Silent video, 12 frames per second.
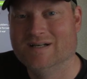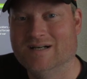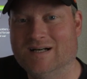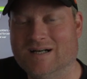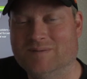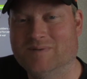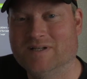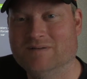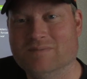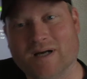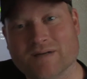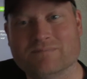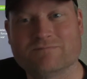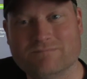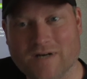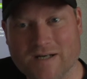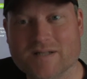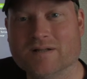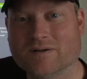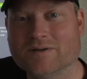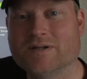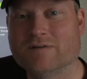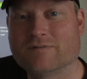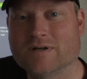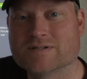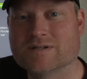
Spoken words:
But you might find it a little different.